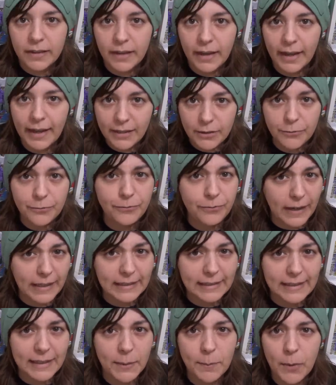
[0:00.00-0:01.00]
And
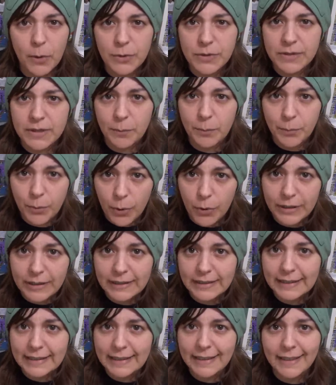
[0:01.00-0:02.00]
finally, most
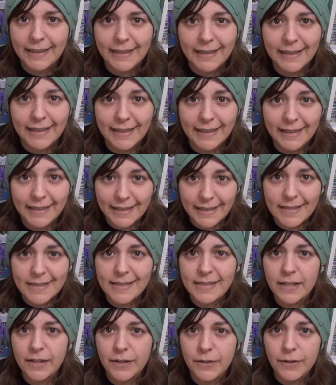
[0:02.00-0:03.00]
importantly, it
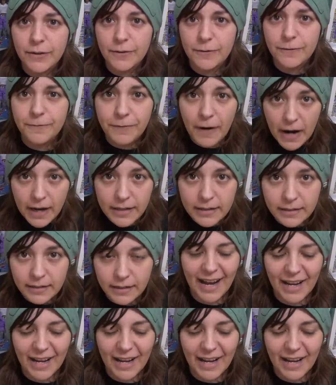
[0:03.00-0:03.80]
is fun.